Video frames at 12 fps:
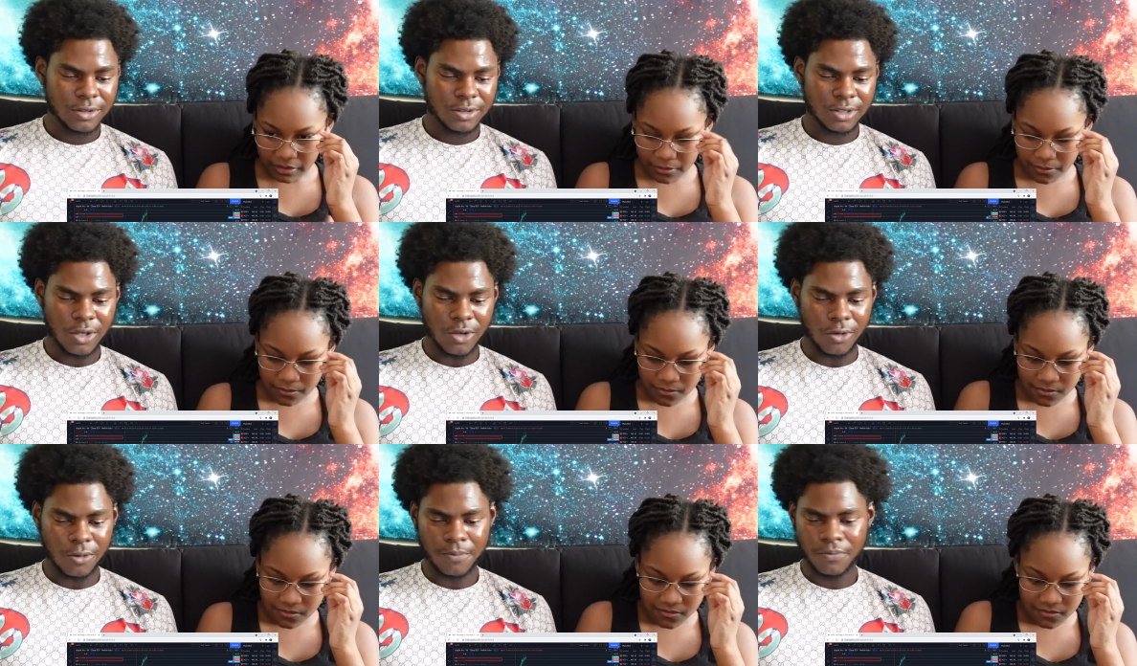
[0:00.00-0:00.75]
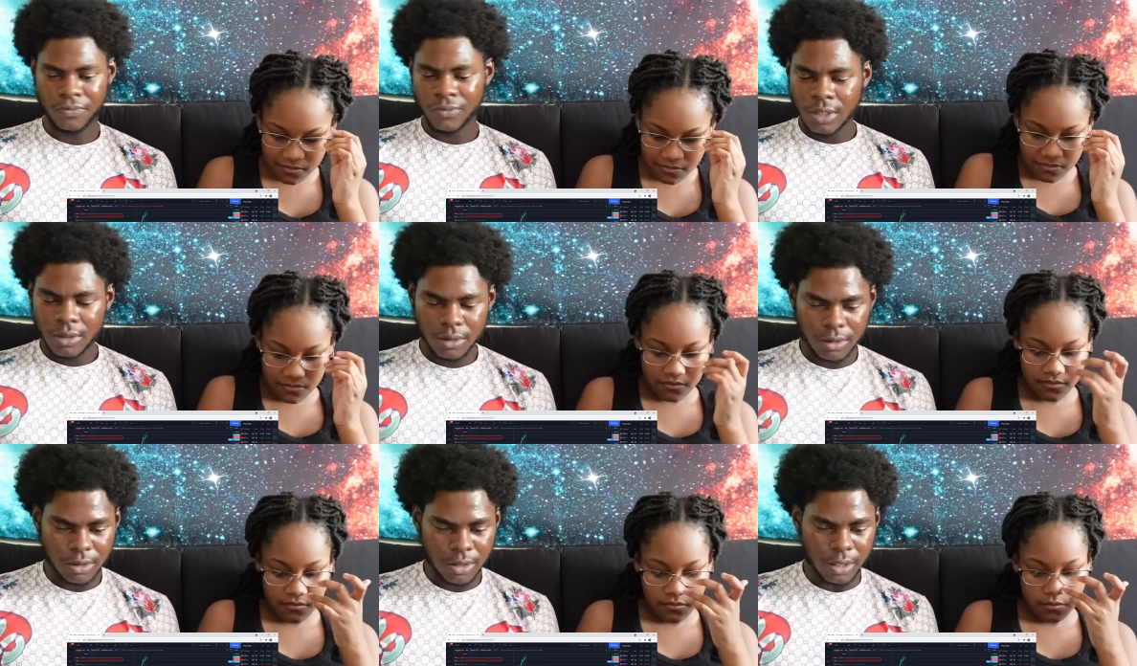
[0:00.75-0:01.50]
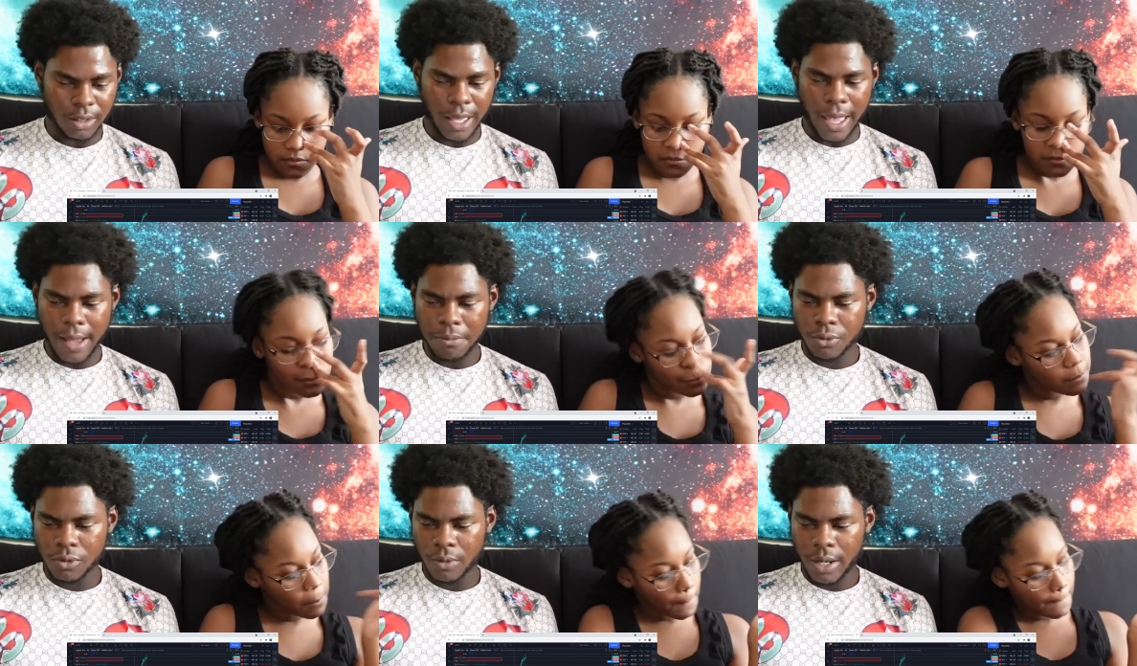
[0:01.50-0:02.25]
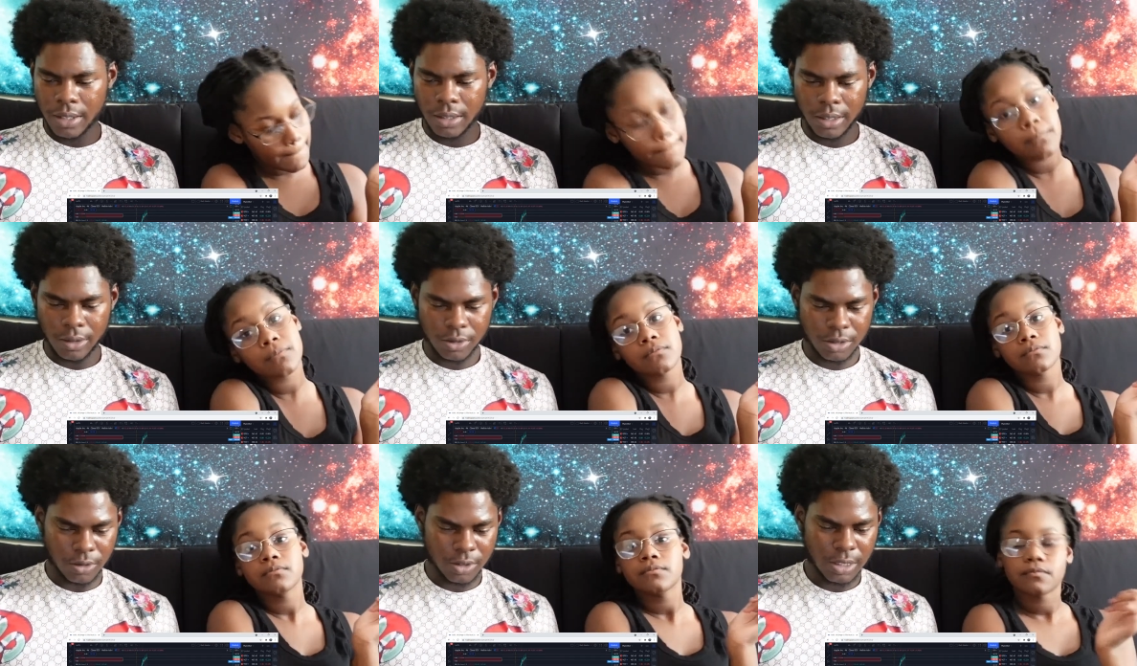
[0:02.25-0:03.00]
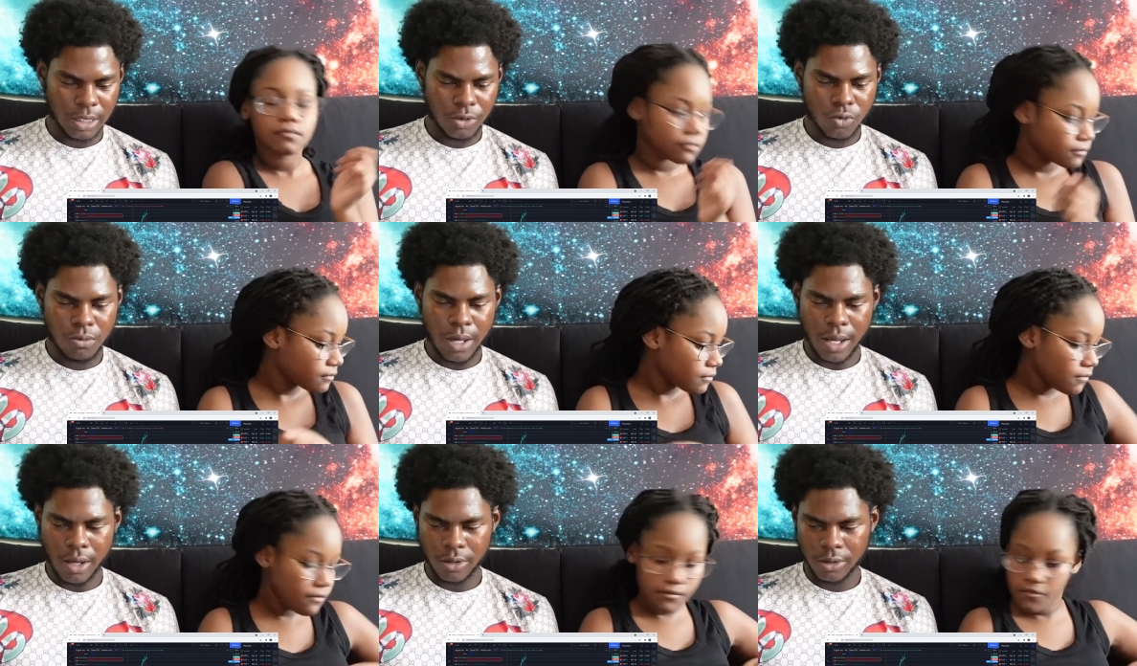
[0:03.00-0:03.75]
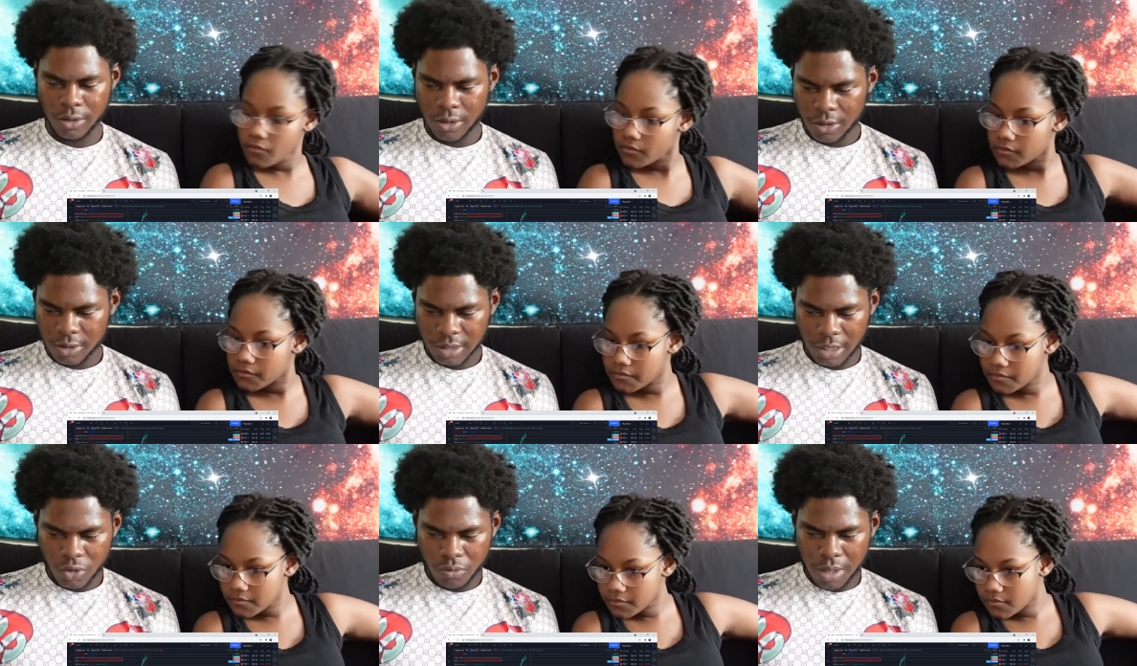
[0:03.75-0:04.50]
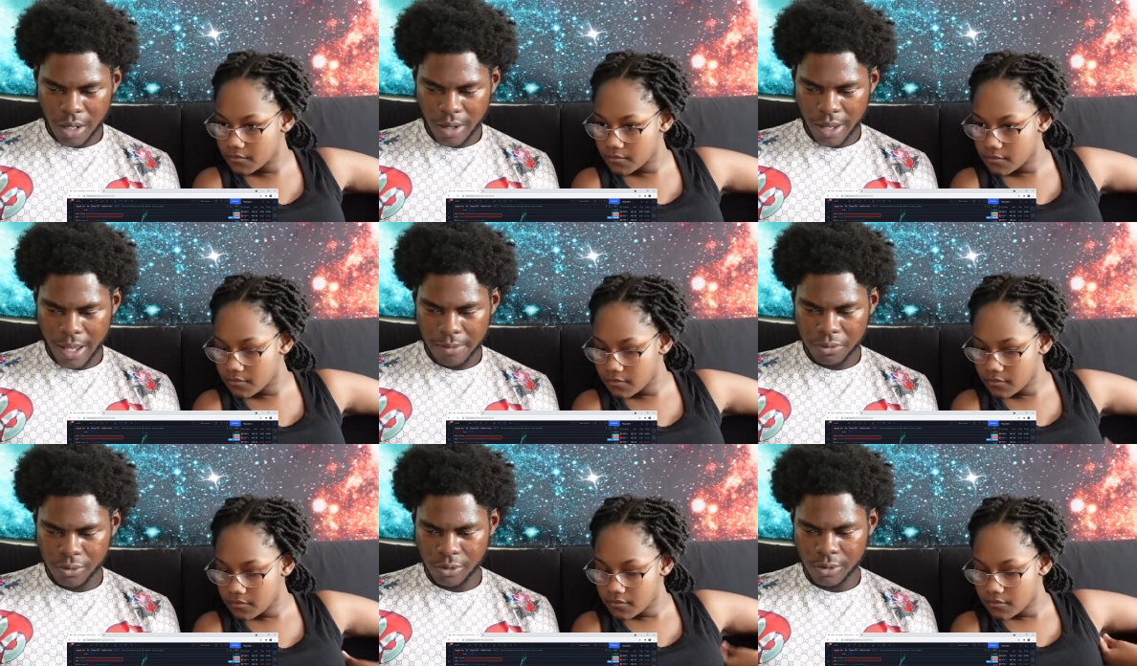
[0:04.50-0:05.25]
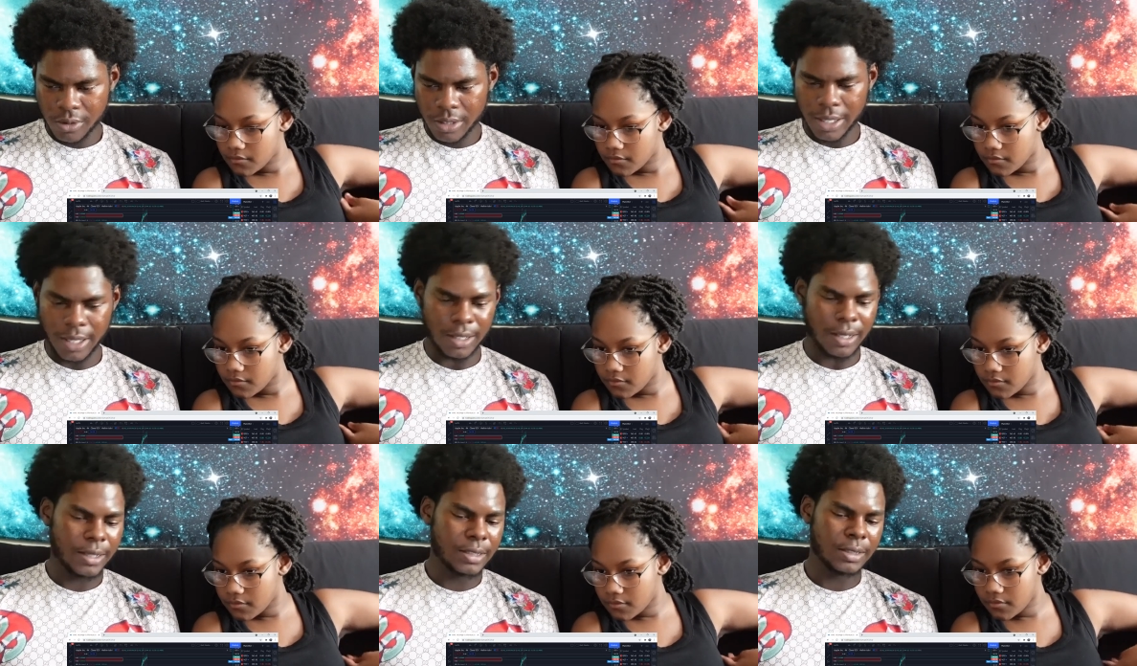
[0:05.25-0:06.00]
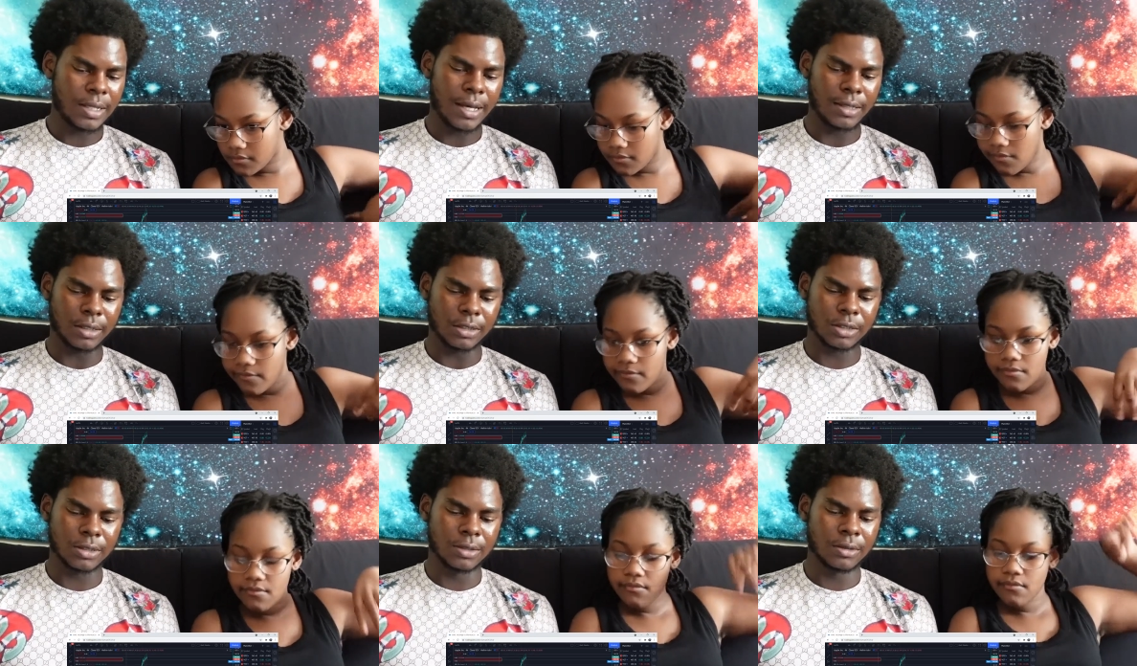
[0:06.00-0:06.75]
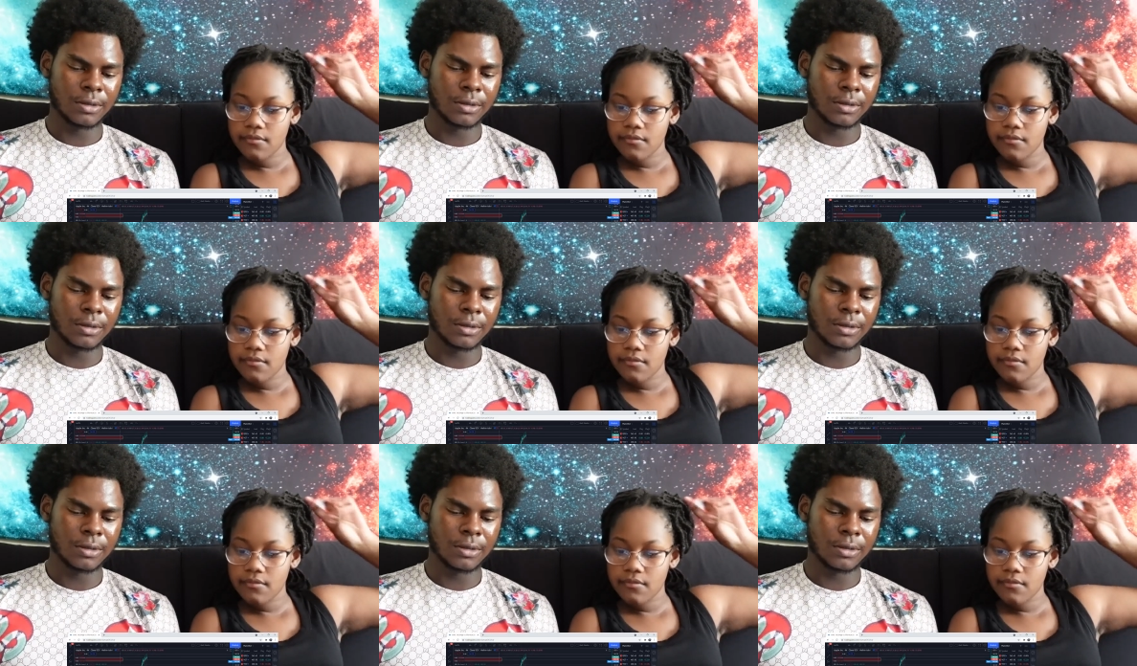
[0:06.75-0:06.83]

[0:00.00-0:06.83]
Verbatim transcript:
Speaker 1: So, look, Apple right now. So say you buy, say you bought Apple at a hundred dollars.